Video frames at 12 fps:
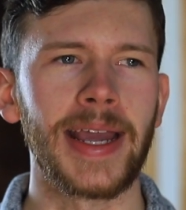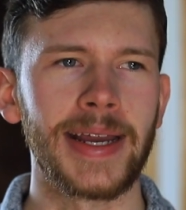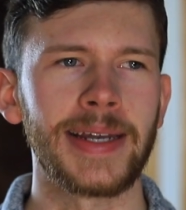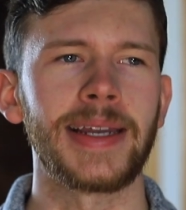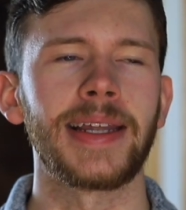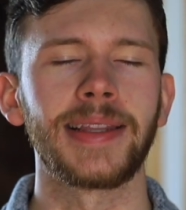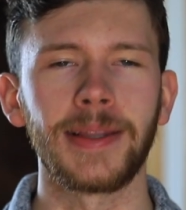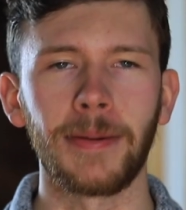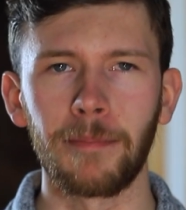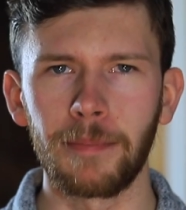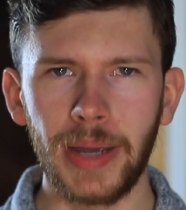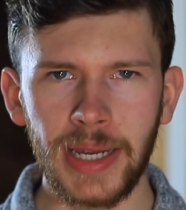And in the
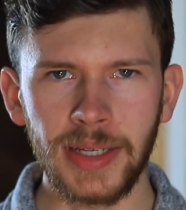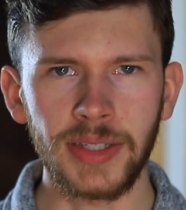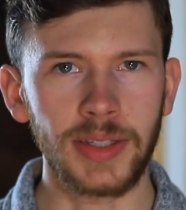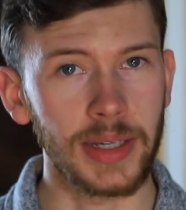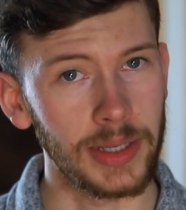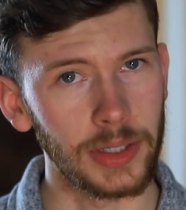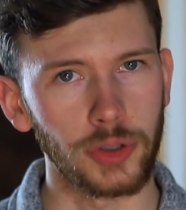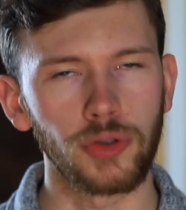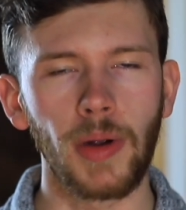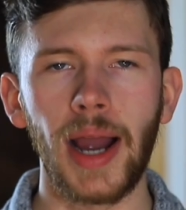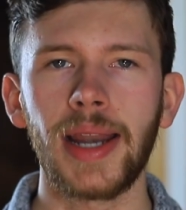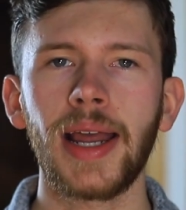base, in the
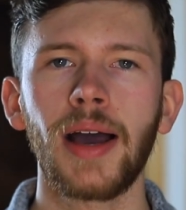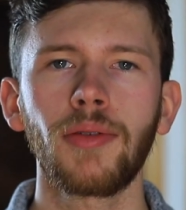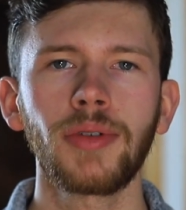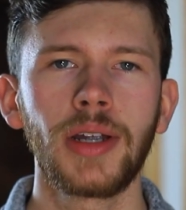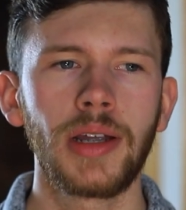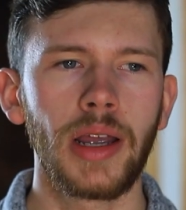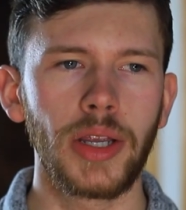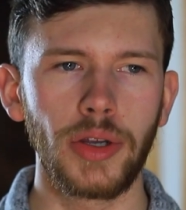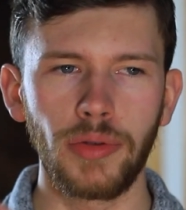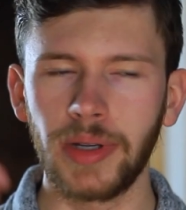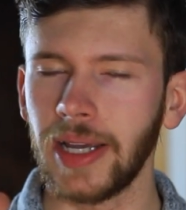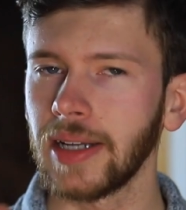dry down,
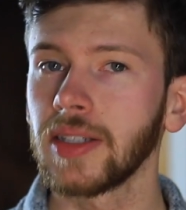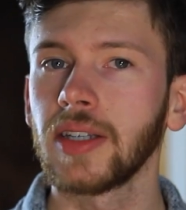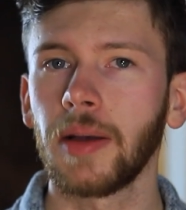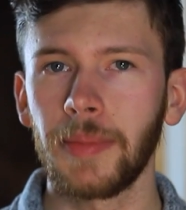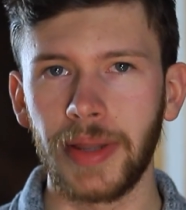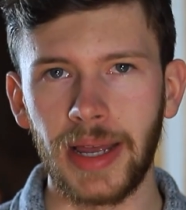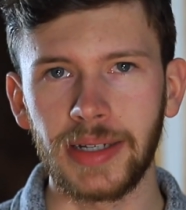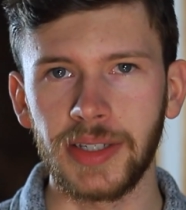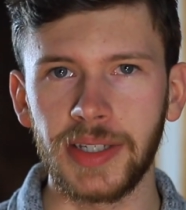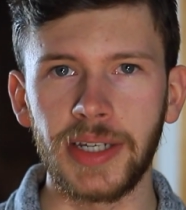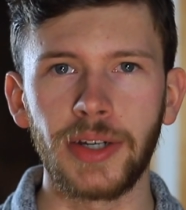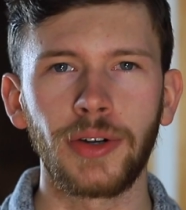you get some of that
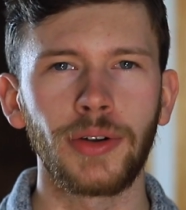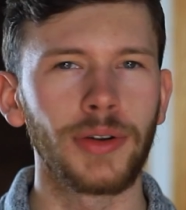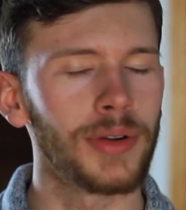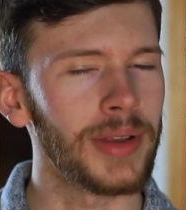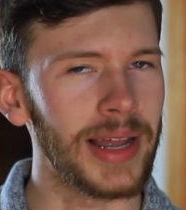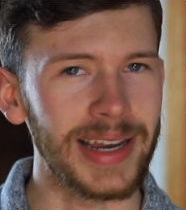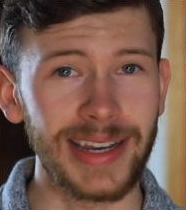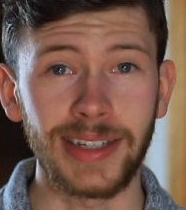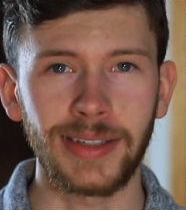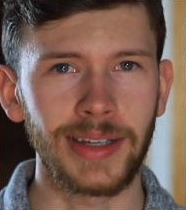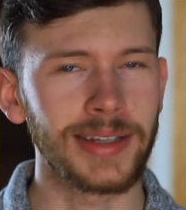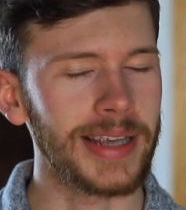cedar, that
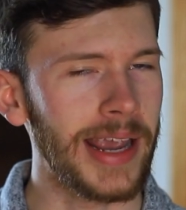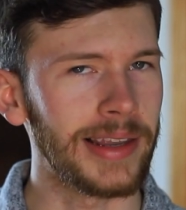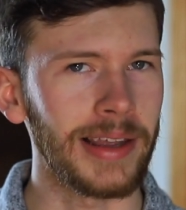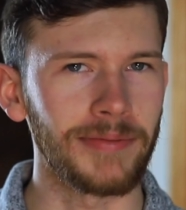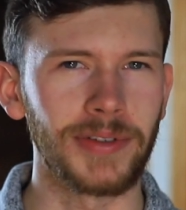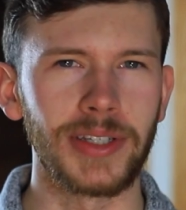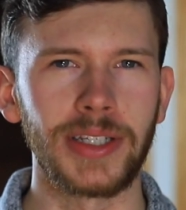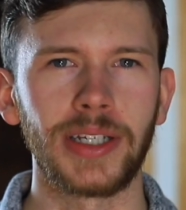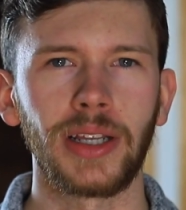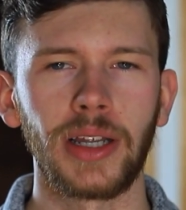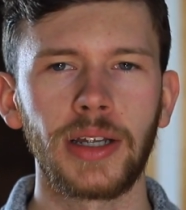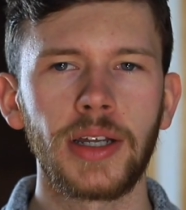incense, and that
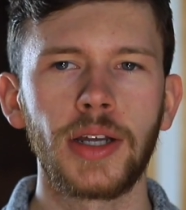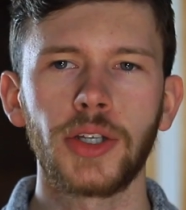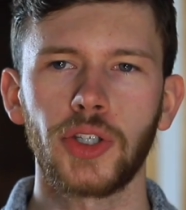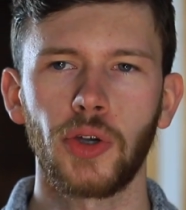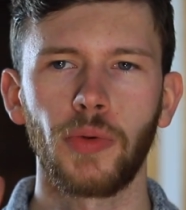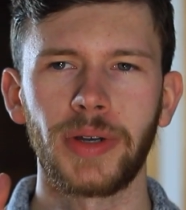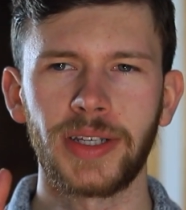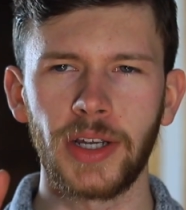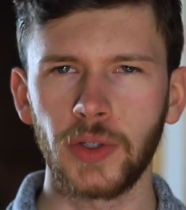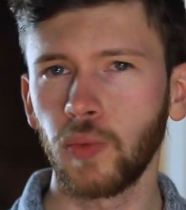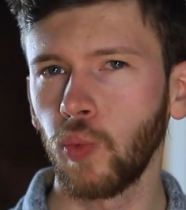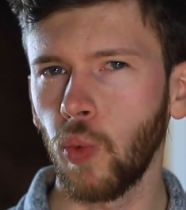vanilla. So it
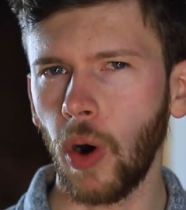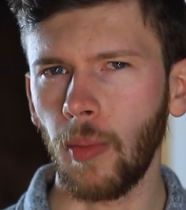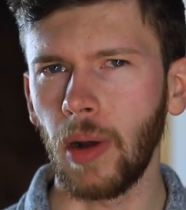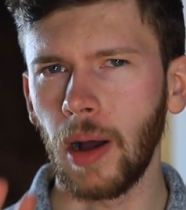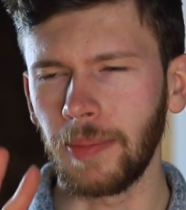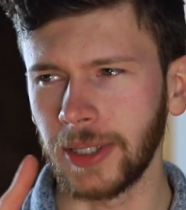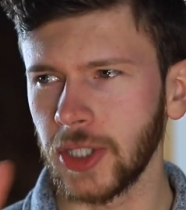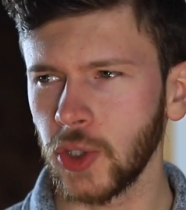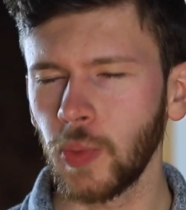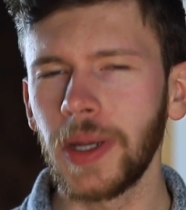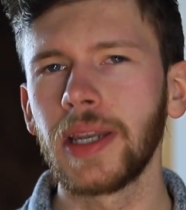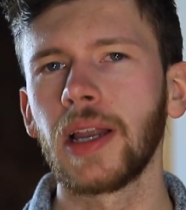does warm up and
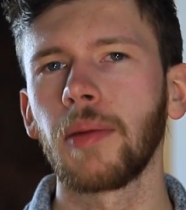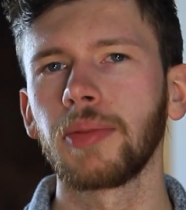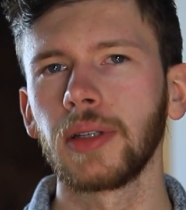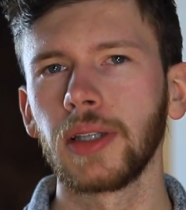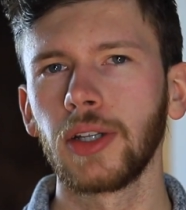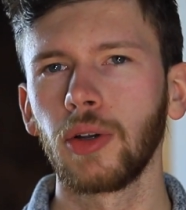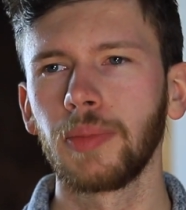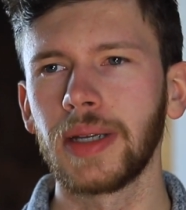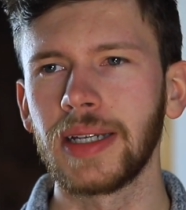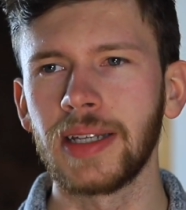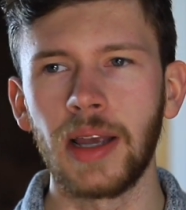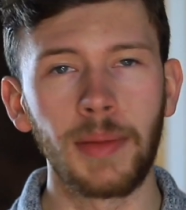sweeten up a little
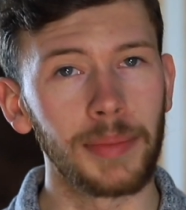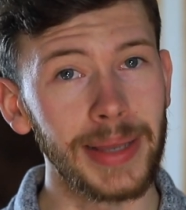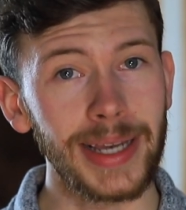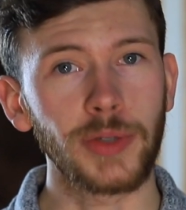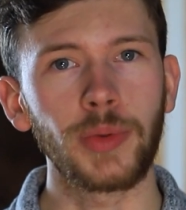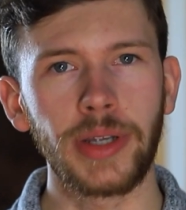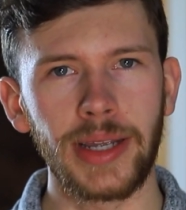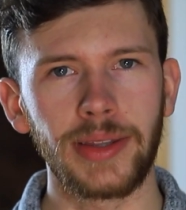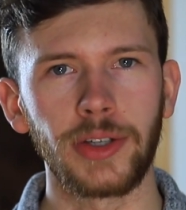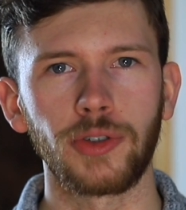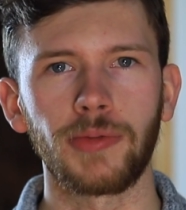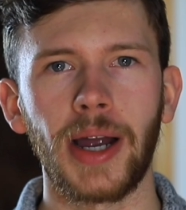bit, but that's when you
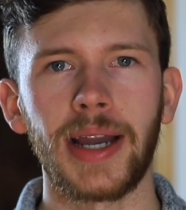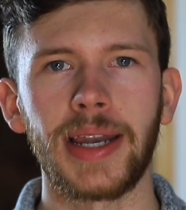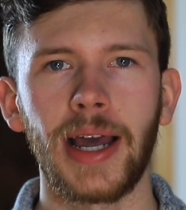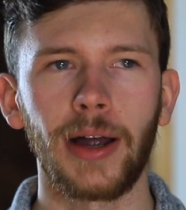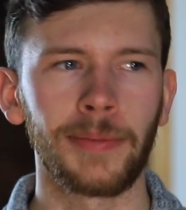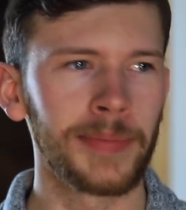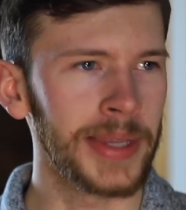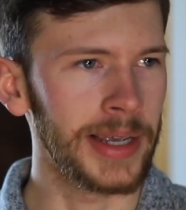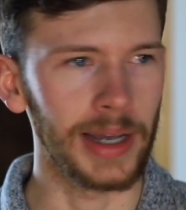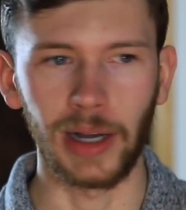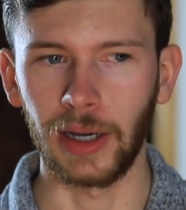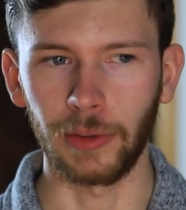hit the dry down.
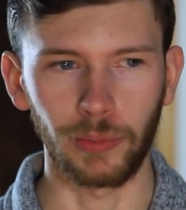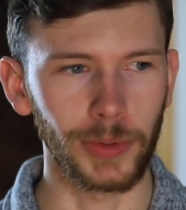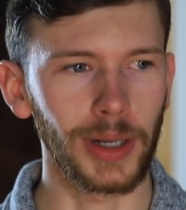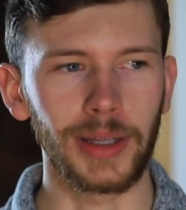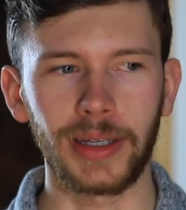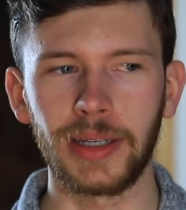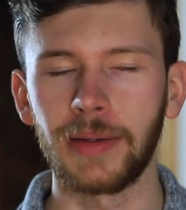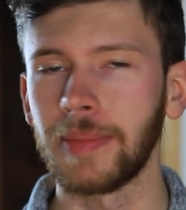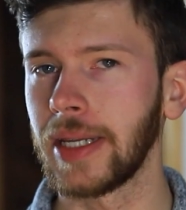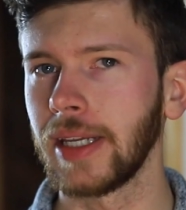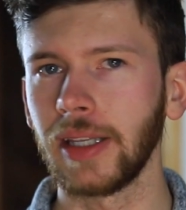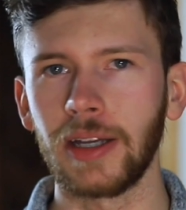Uh, really
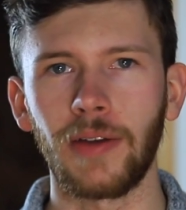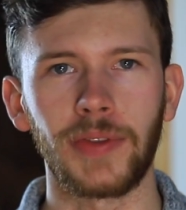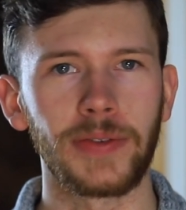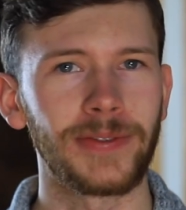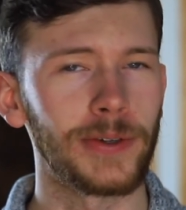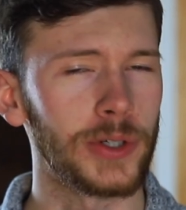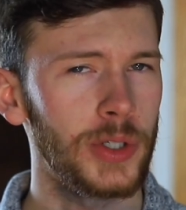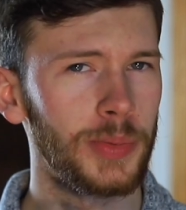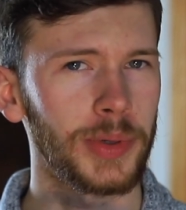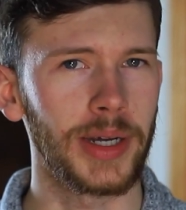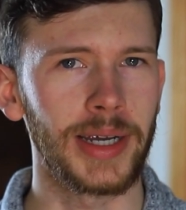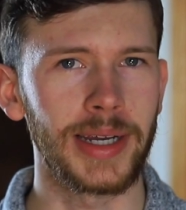immediately off the first
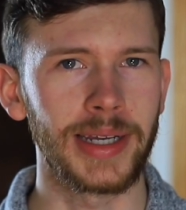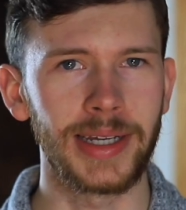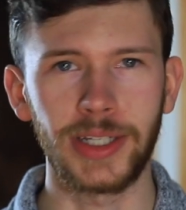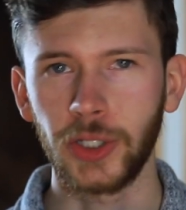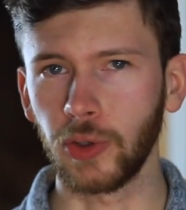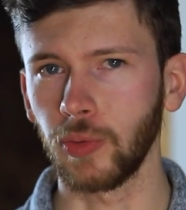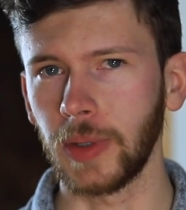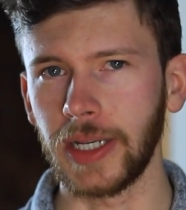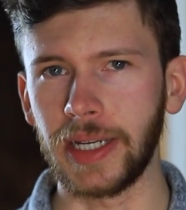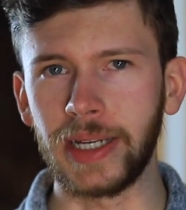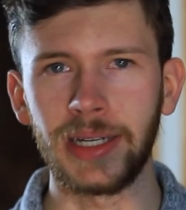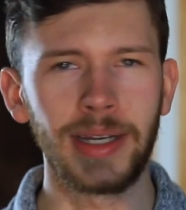spray, it's
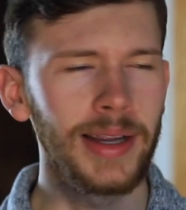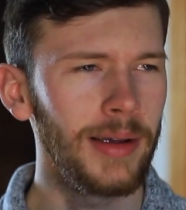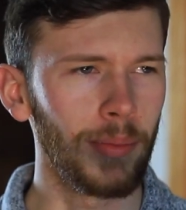green,